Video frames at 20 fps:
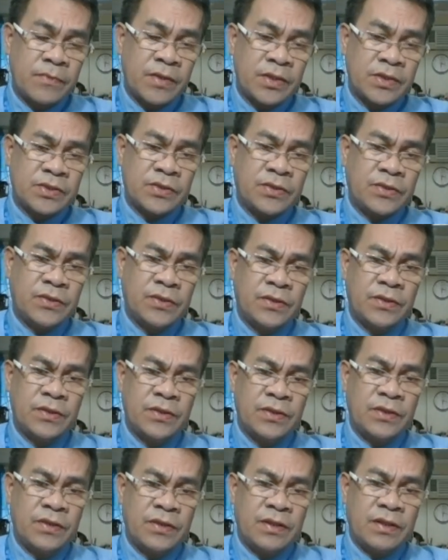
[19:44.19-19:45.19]
So
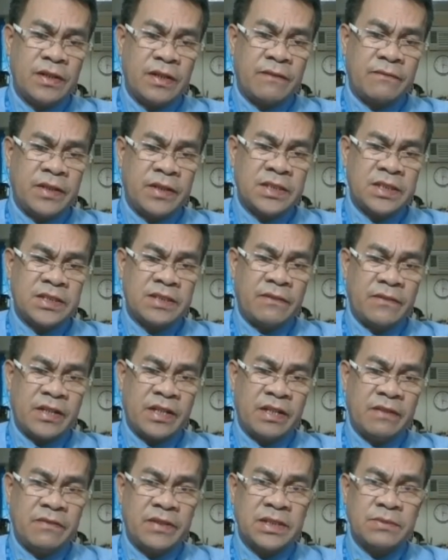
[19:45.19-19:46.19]
if this is a
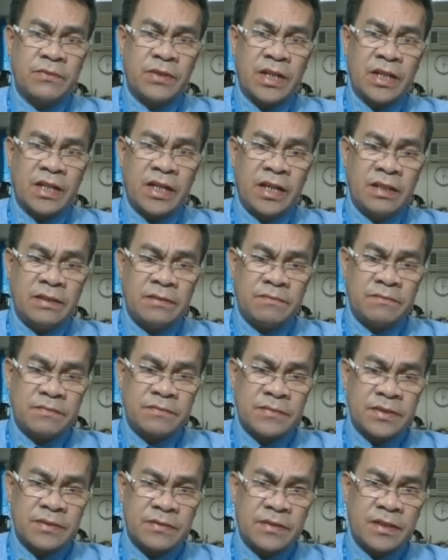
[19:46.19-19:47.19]
very very small again,
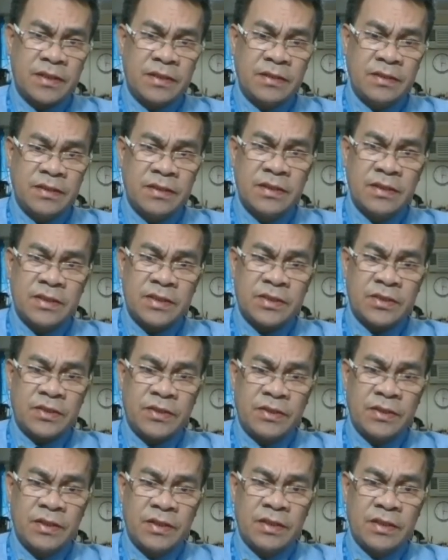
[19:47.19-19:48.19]
okay.
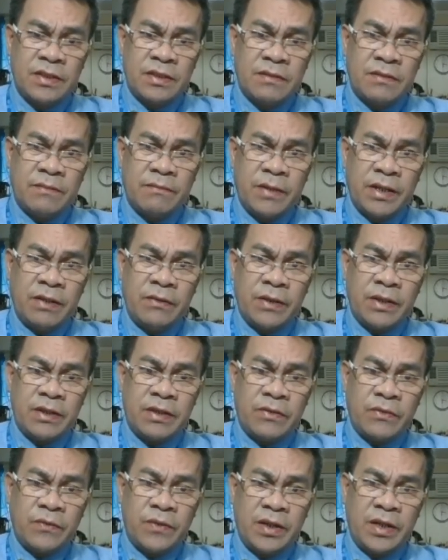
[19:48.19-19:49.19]
So by the
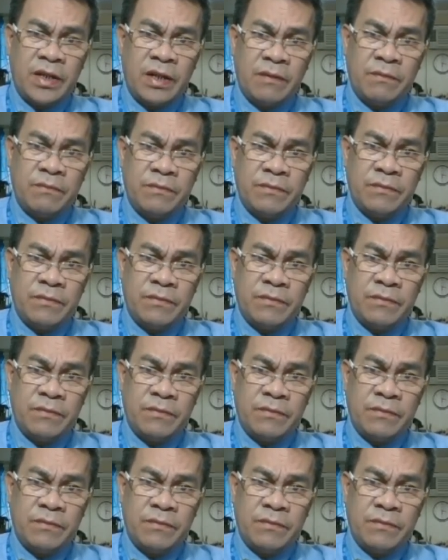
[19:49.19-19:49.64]
way, we have